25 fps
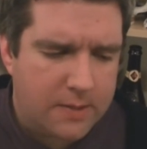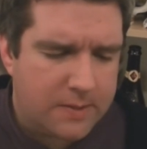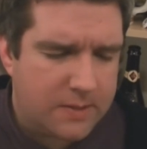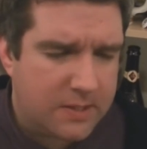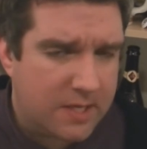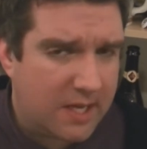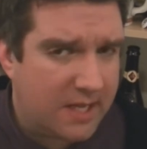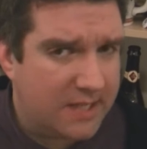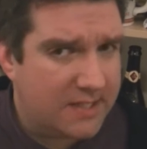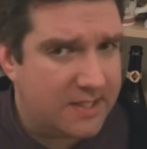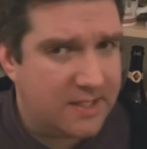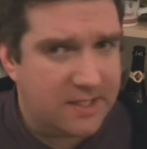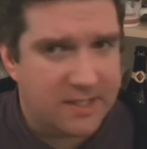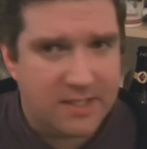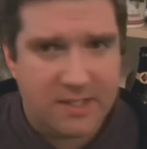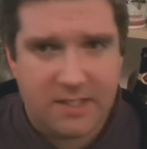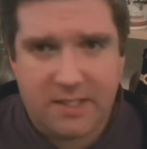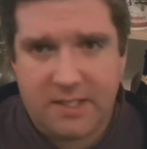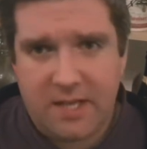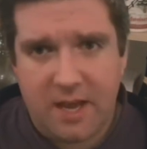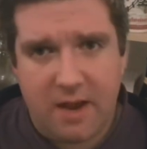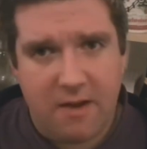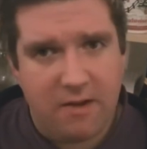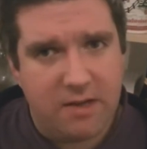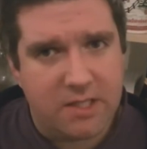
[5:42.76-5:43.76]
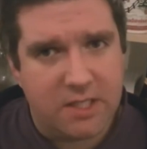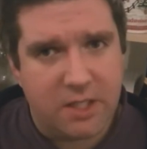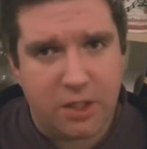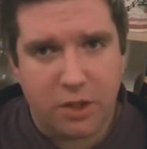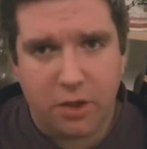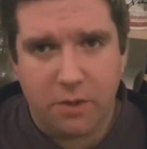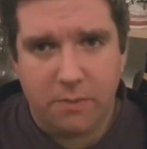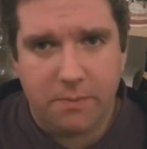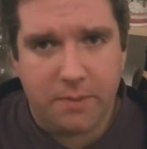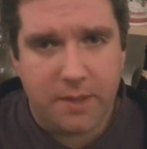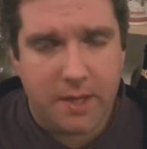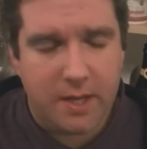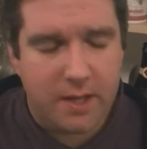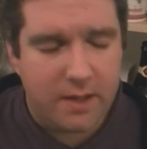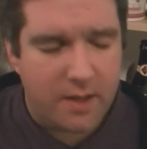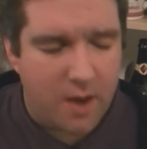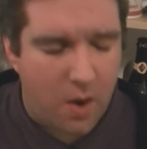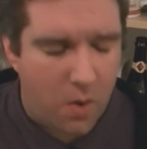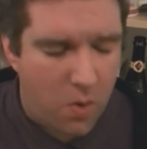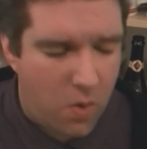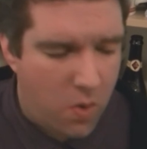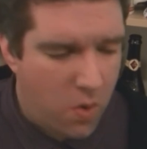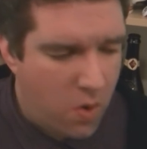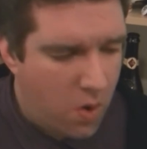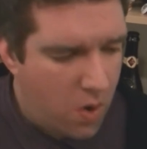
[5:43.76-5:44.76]
That's a seriously good beer,
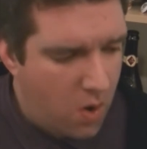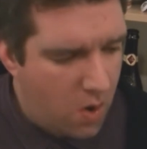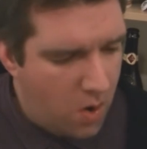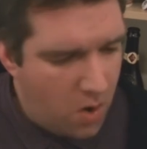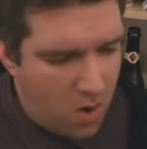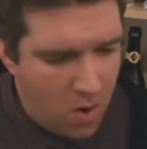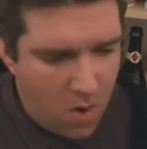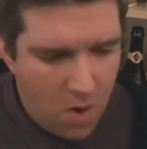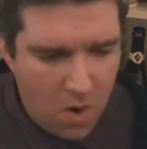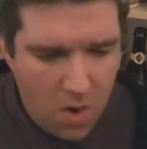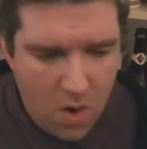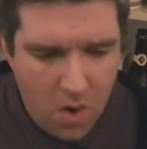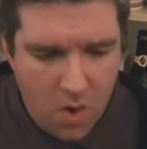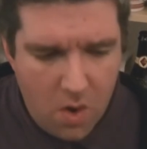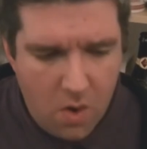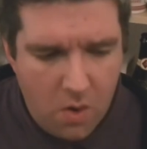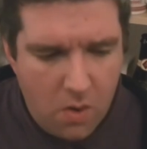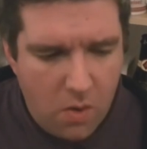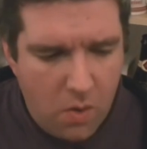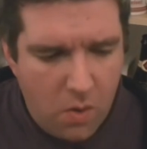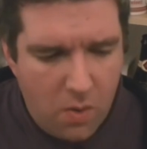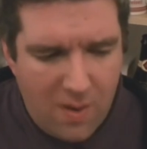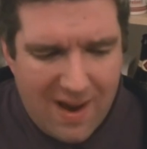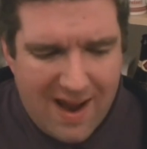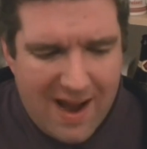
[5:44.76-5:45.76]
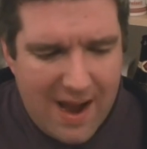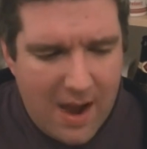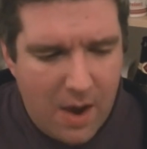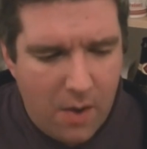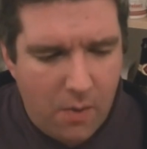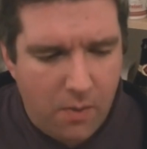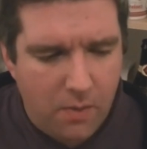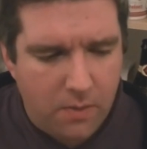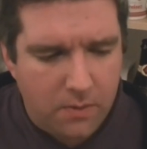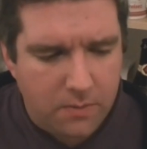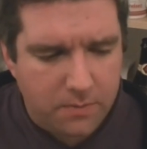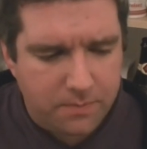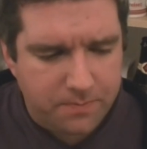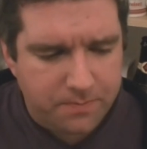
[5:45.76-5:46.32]
though. Wow.